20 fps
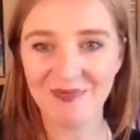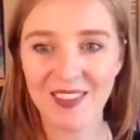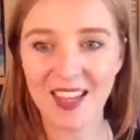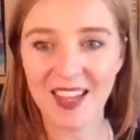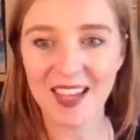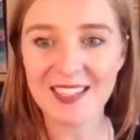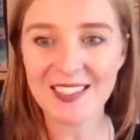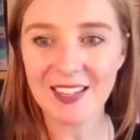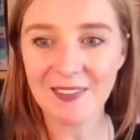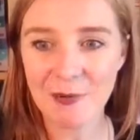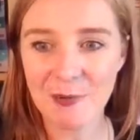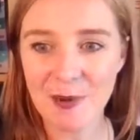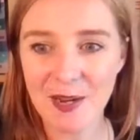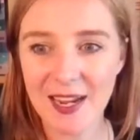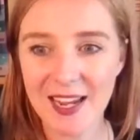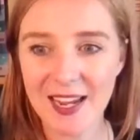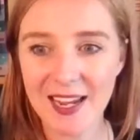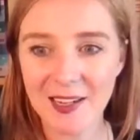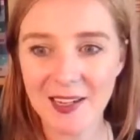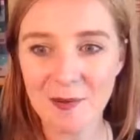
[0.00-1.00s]
Thanks,
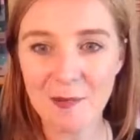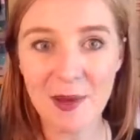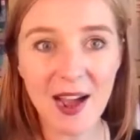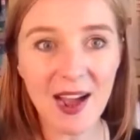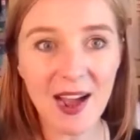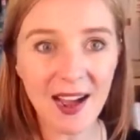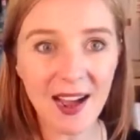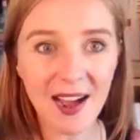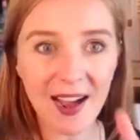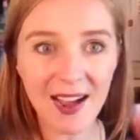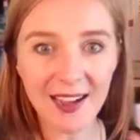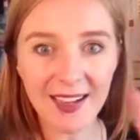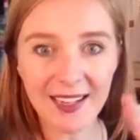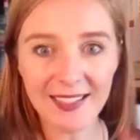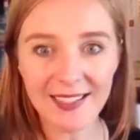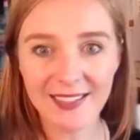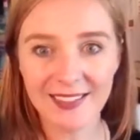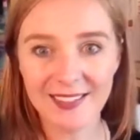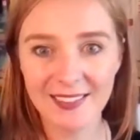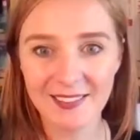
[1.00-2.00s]
everybody.
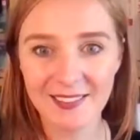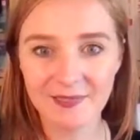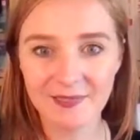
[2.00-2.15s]
Goodbye.